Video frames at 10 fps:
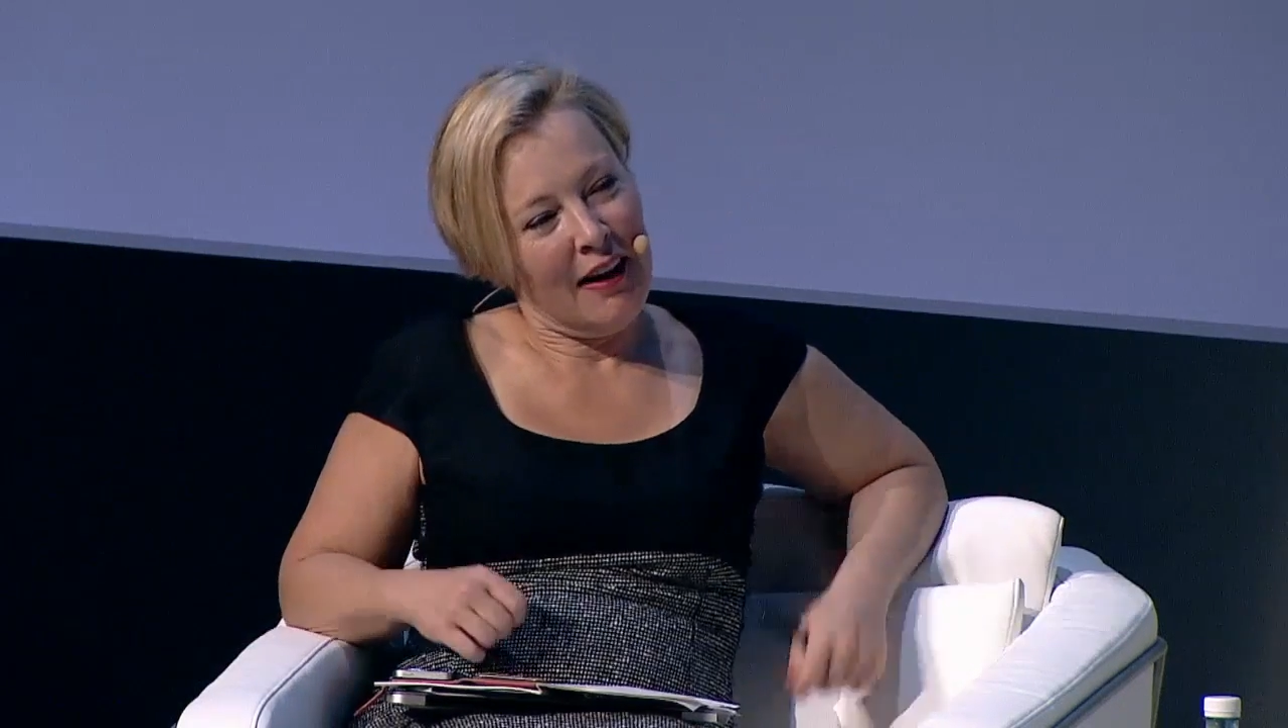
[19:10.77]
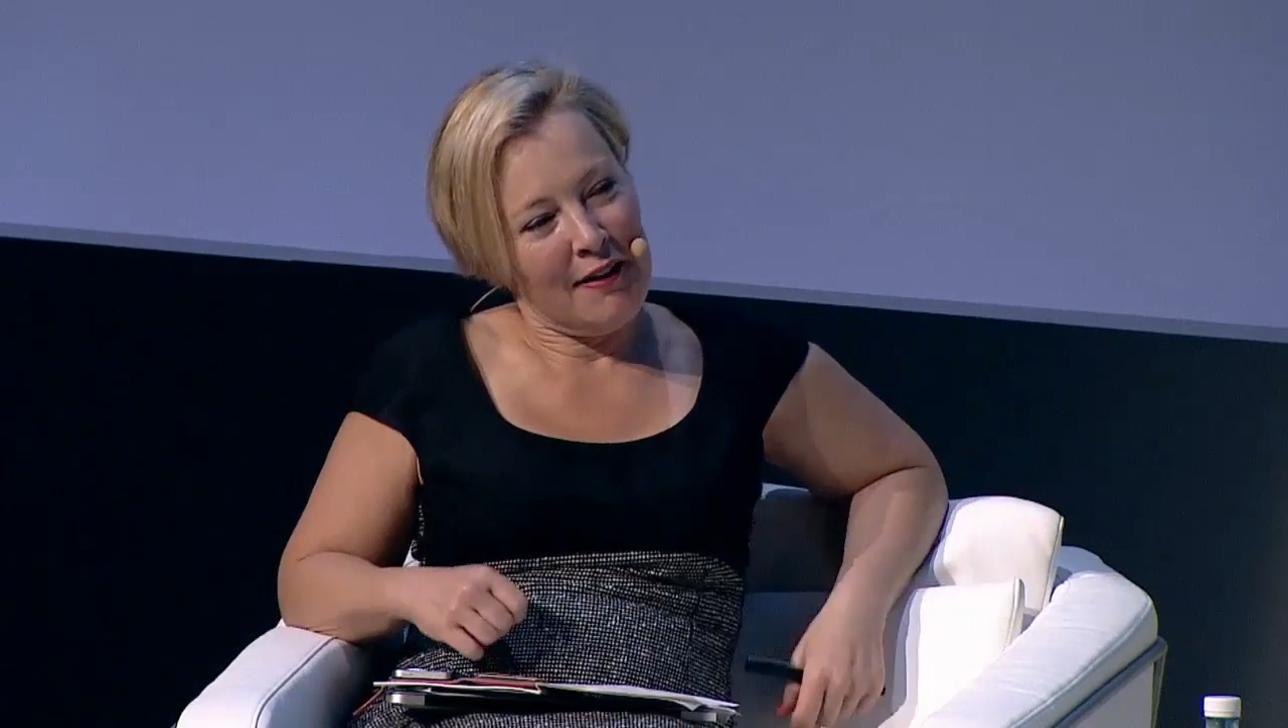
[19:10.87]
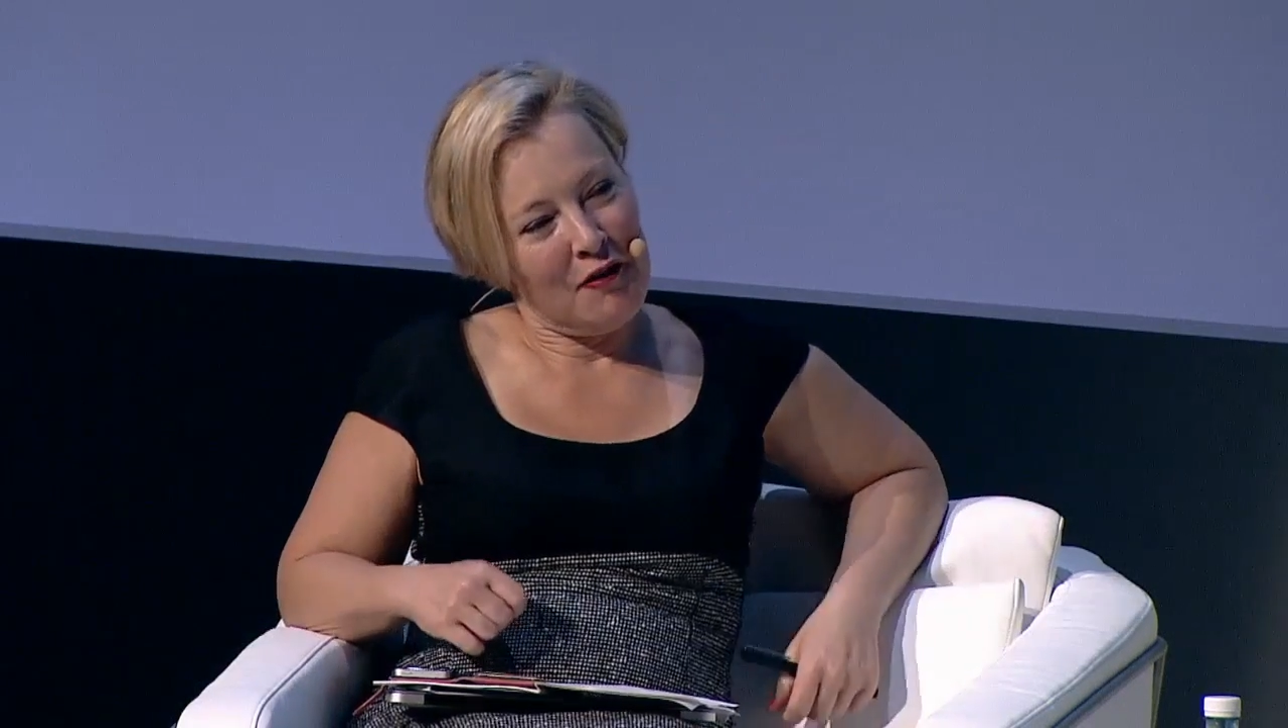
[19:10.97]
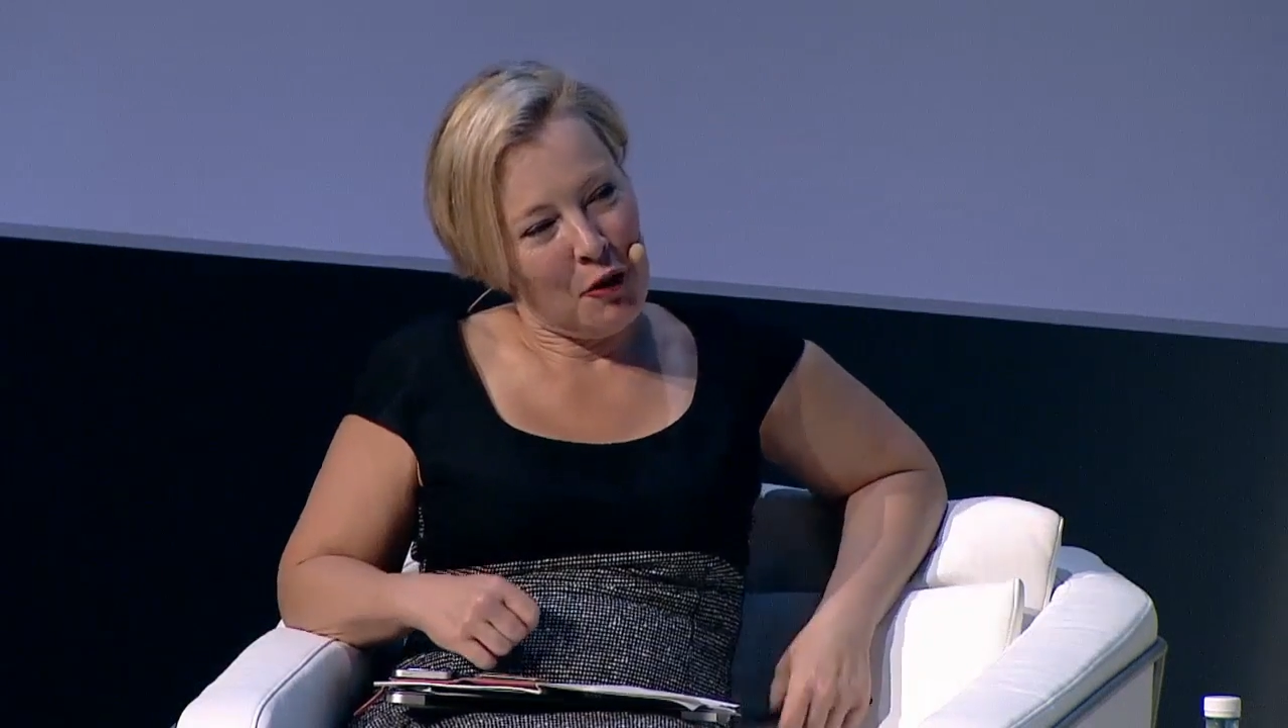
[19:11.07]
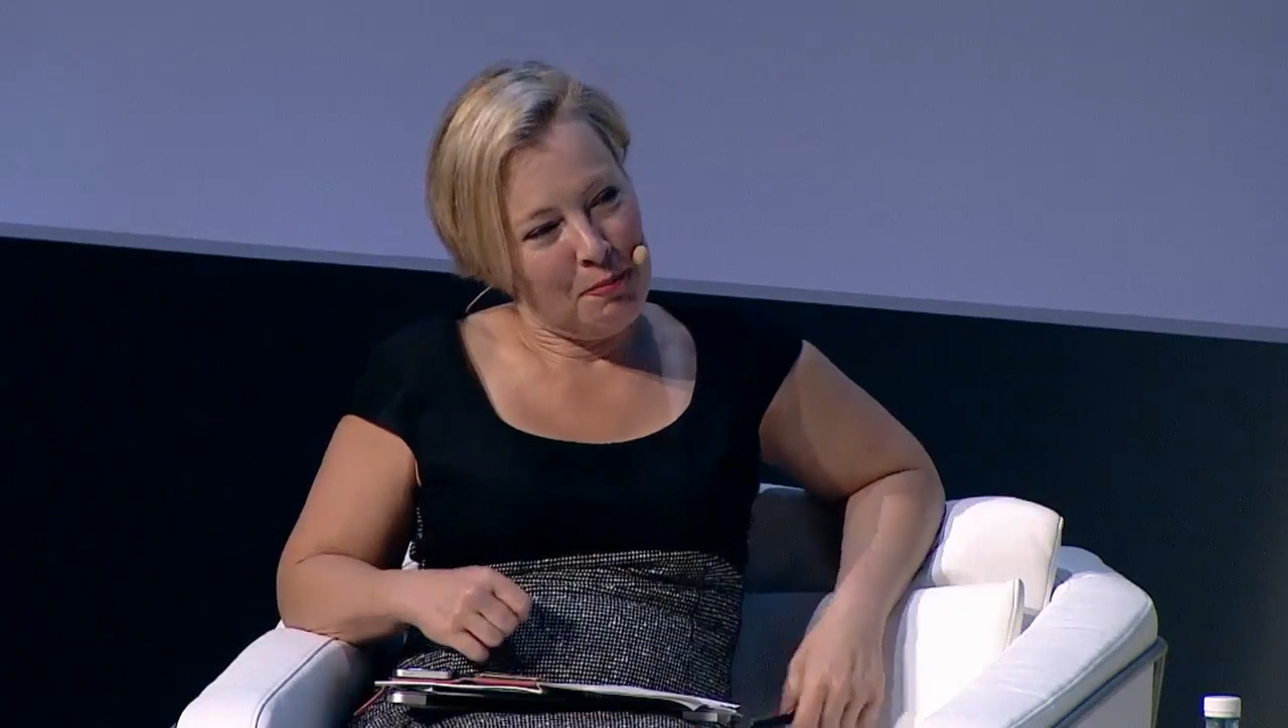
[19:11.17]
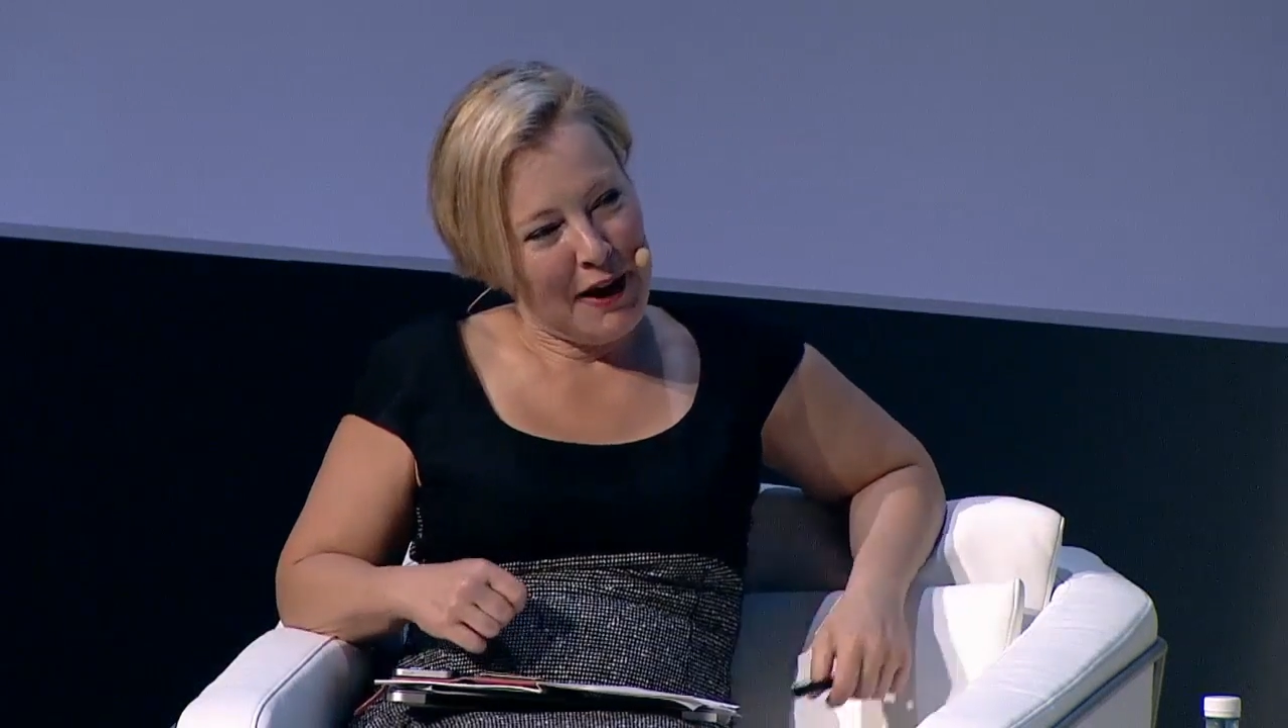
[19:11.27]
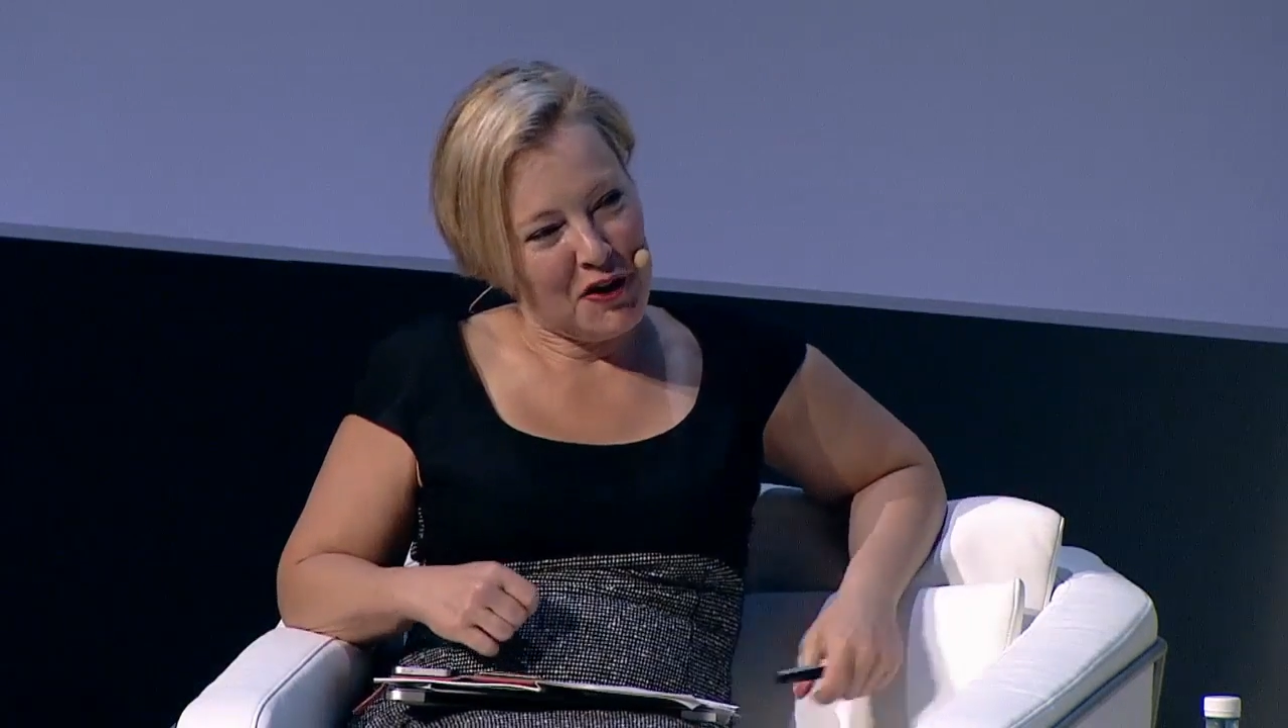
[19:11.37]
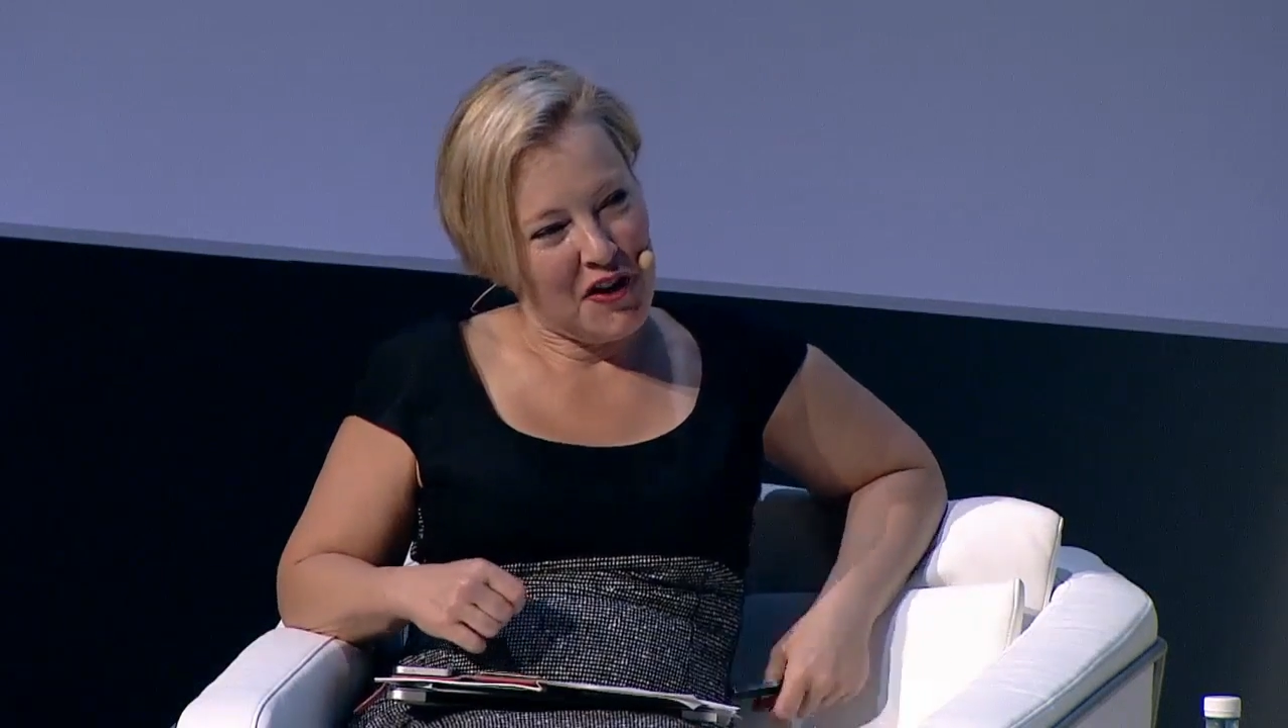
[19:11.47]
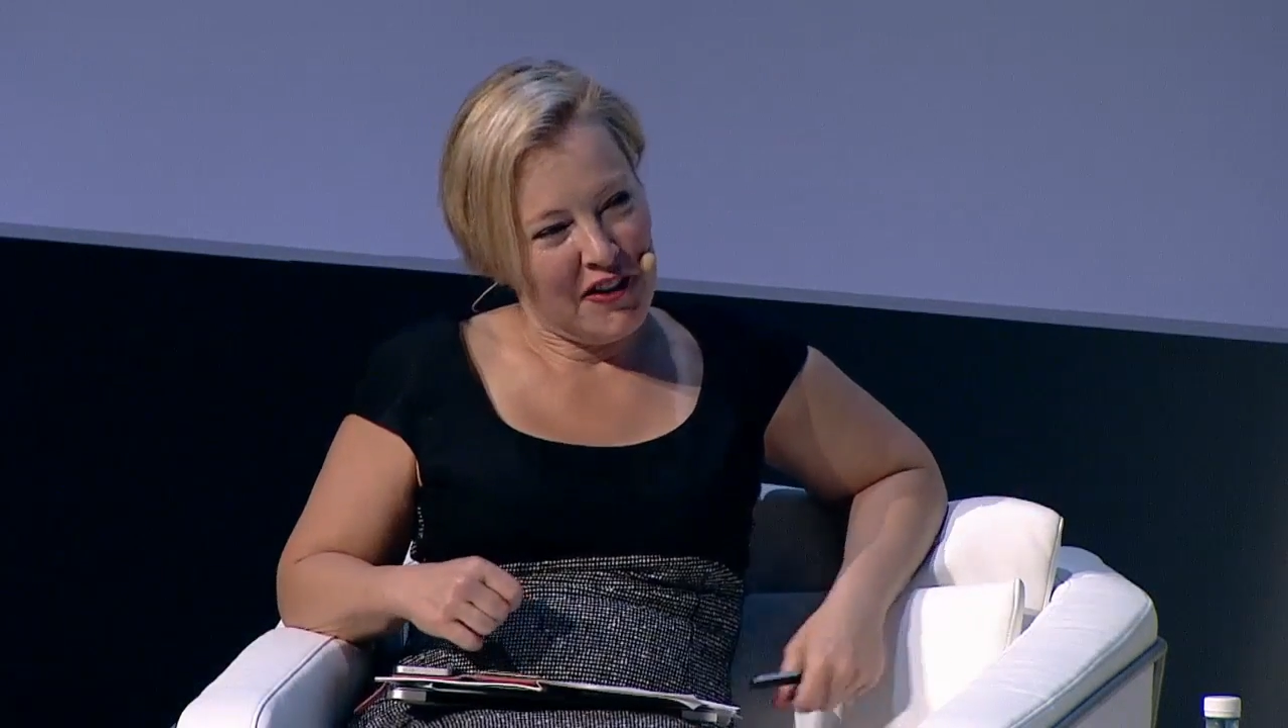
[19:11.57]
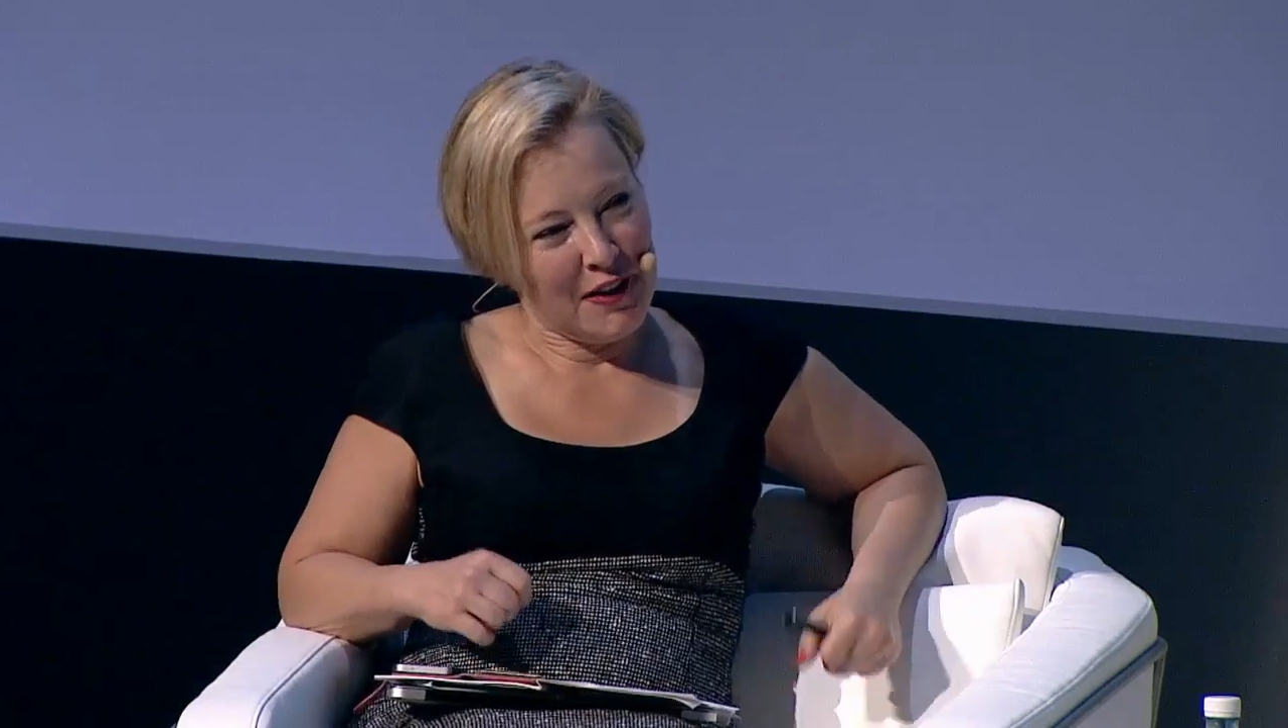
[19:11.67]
iPhone battery